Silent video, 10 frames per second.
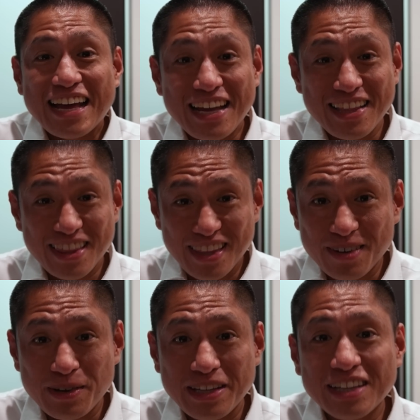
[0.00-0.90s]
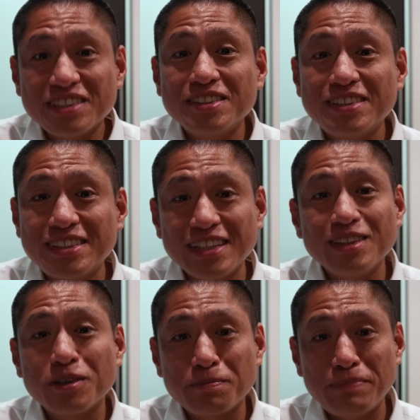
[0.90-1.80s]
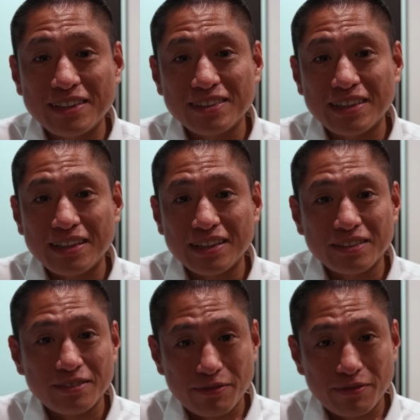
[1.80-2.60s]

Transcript: In theory, that should still look better than a